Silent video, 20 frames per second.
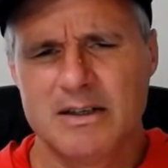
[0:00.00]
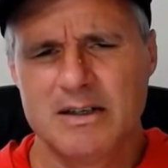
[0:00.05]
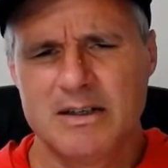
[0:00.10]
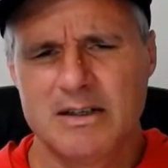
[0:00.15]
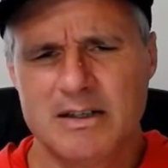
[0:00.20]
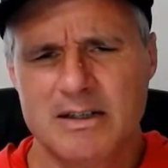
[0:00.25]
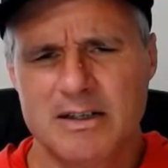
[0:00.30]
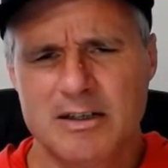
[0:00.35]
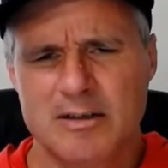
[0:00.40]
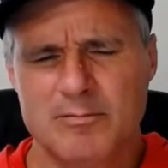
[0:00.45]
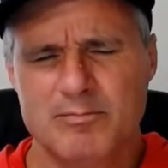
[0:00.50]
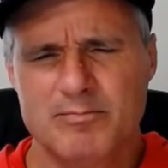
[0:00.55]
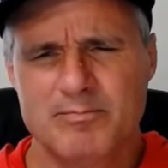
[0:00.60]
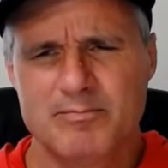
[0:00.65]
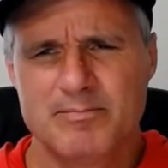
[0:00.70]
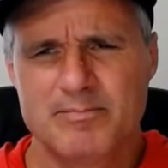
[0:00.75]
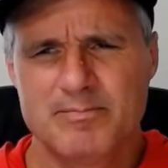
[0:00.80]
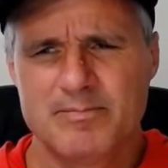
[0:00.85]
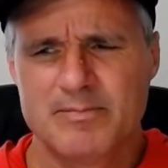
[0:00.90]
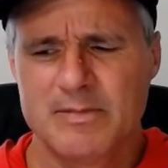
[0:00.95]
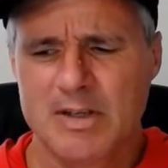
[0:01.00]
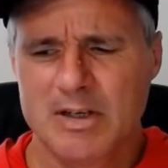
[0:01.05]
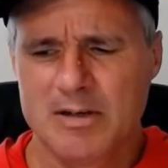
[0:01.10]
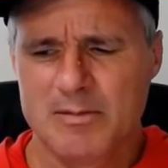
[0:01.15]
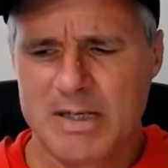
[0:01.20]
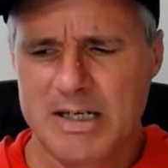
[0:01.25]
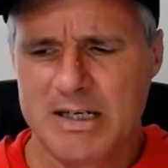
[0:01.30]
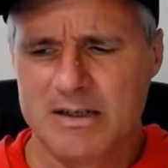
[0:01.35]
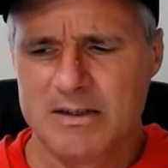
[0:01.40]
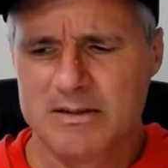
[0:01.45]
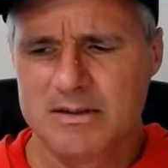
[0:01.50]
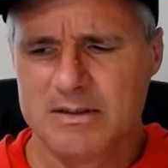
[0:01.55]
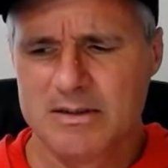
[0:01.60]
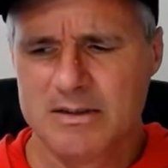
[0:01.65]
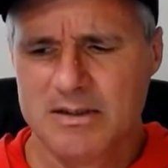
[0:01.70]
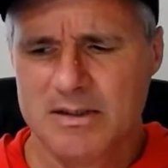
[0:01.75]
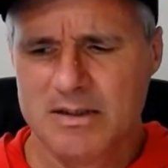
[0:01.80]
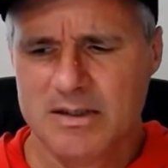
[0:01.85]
about,